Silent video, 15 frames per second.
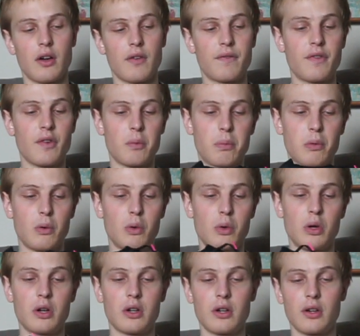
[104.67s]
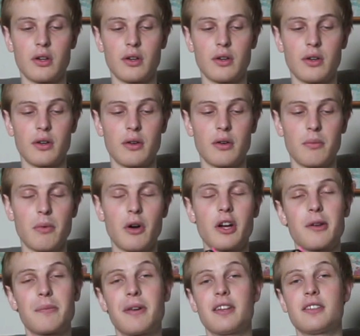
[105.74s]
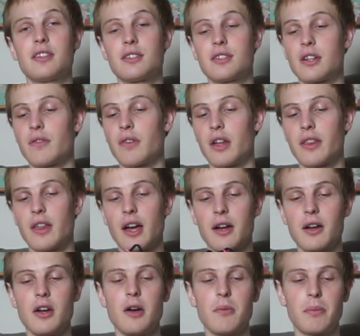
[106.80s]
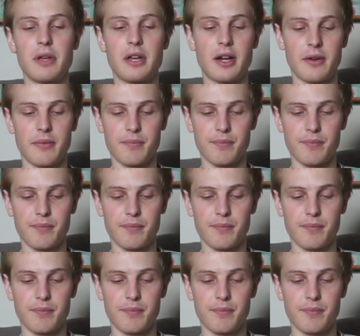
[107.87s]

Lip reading: football marketplaces, stuff like that. But yeah,